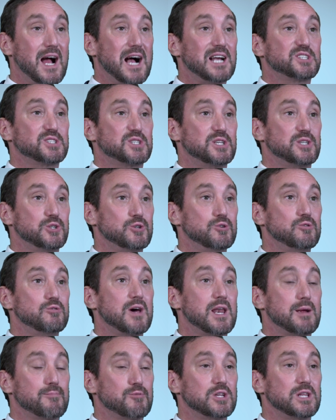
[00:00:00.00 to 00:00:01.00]
has to
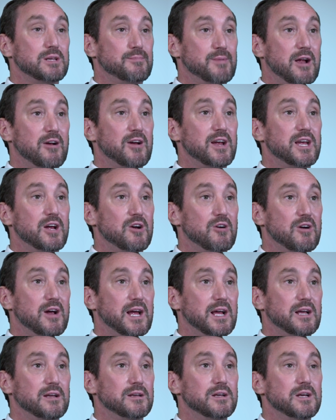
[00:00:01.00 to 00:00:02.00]
do at a preliminary
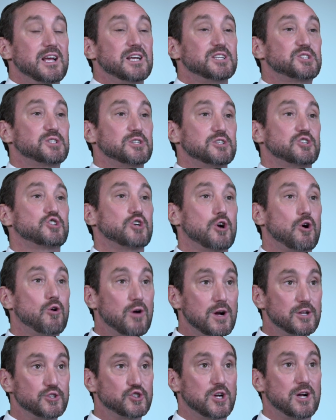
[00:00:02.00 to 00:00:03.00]
hearing is to
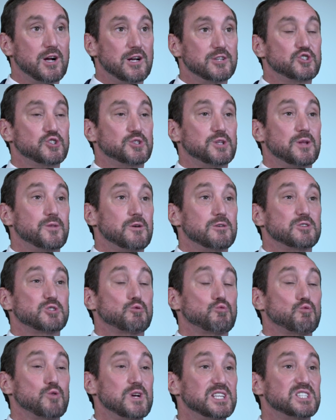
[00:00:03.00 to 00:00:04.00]
show a judge that
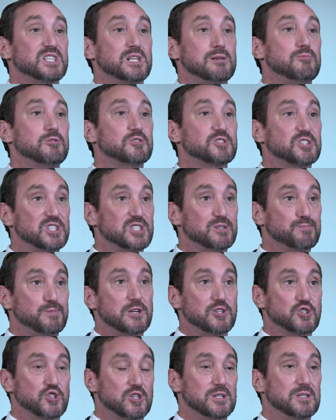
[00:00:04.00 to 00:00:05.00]
there's reasonable
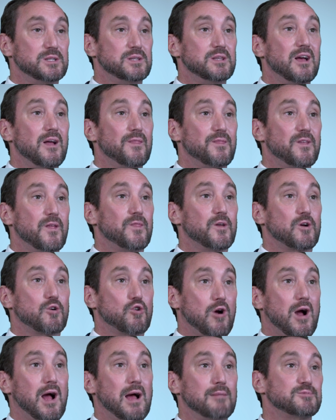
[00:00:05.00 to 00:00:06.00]
suspicion that the
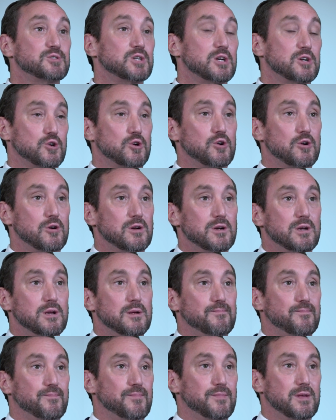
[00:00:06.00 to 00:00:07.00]
crimes occurred.
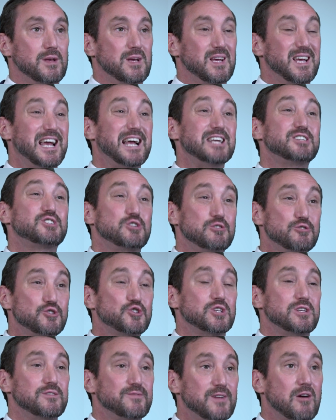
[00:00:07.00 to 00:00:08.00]
It's
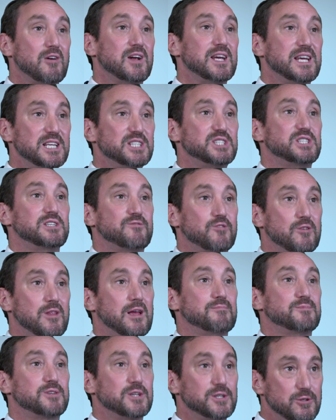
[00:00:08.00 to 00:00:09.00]
usually very easy for
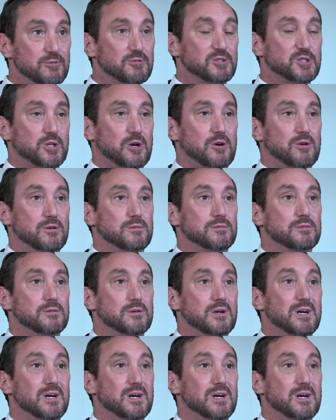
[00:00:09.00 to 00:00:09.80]
them to do so.